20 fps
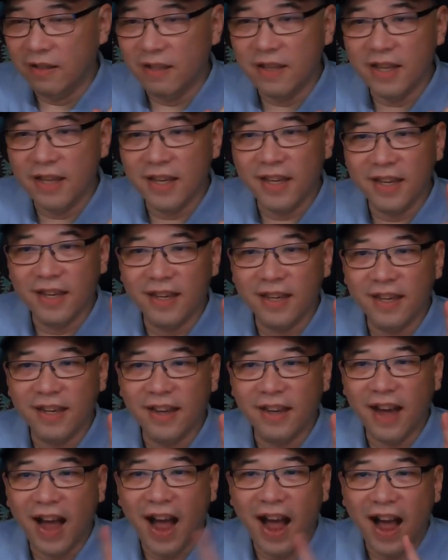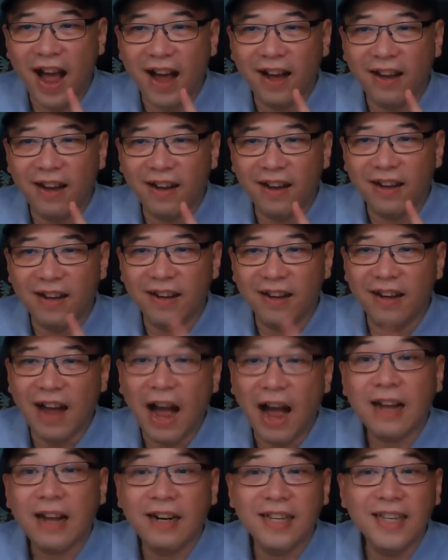the
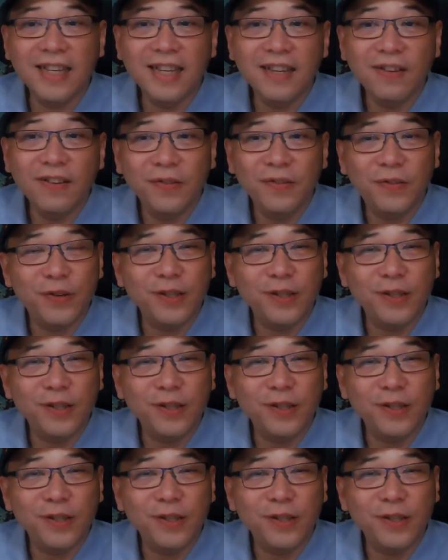ugly